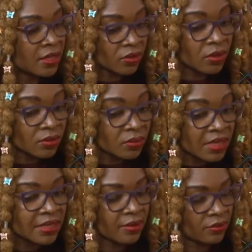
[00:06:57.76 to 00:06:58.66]
is all the
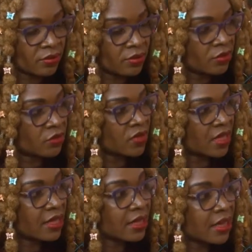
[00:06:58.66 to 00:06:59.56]
way down to
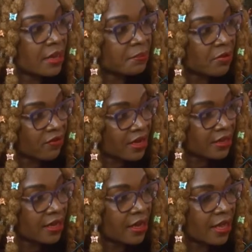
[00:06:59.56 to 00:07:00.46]
the care
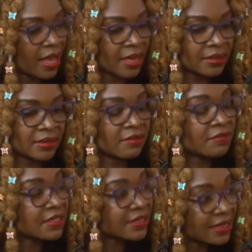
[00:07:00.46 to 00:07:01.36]
provider at the
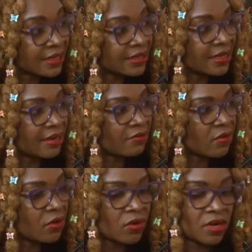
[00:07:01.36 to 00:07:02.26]
facility
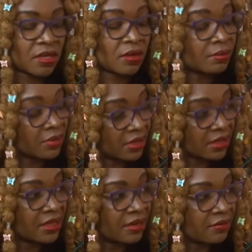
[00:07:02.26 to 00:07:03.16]
level or at the
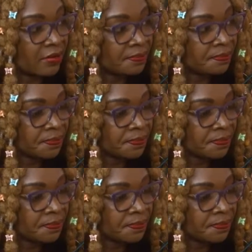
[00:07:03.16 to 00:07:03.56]
community level.